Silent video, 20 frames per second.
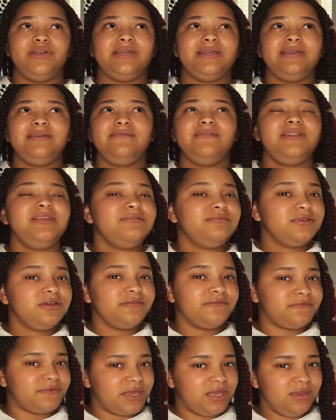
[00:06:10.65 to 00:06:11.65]
Even if they're
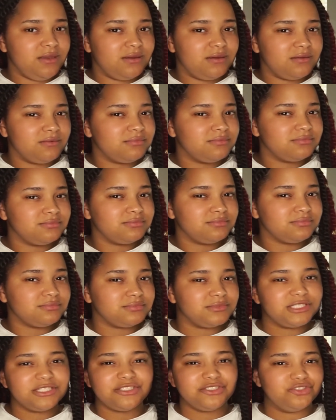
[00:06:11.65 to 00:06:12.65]
fake,
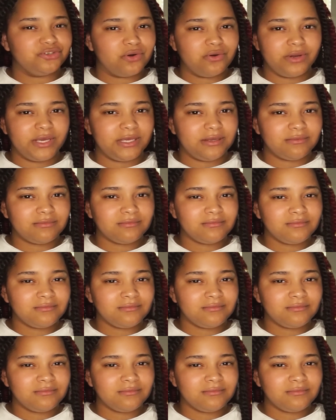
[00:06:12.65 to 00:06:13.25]
just join.